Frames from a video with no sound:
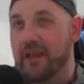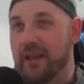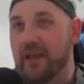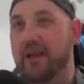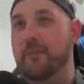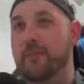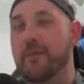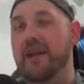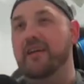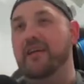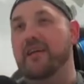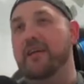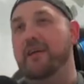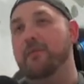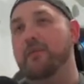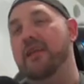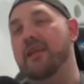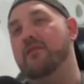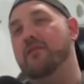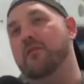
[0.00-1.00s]
our commander.
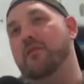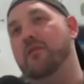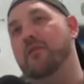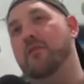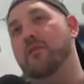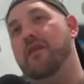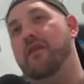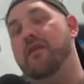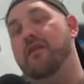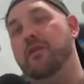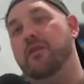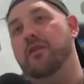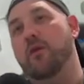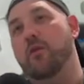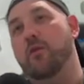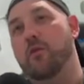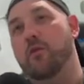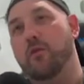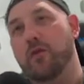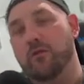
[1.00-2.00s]
Commander's probably the one that we
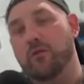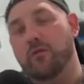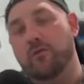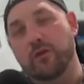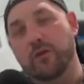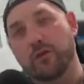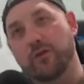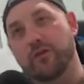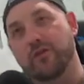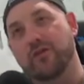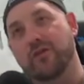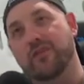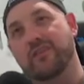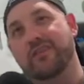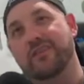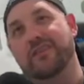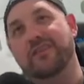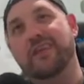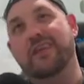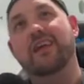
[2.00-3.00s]
don't want to lose,
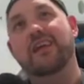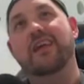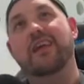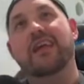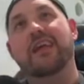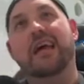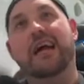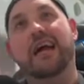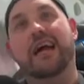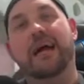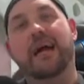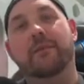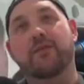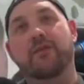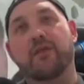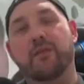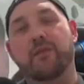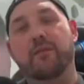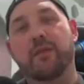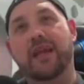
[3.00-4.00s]
obviously. Um,
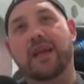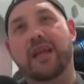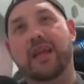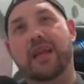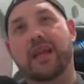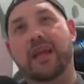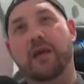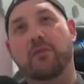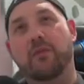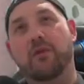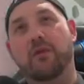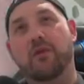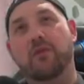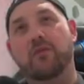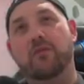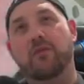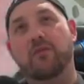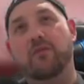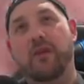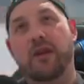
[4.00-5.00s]
so making it
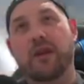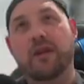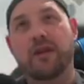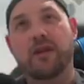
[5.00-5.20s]
unblockable is quite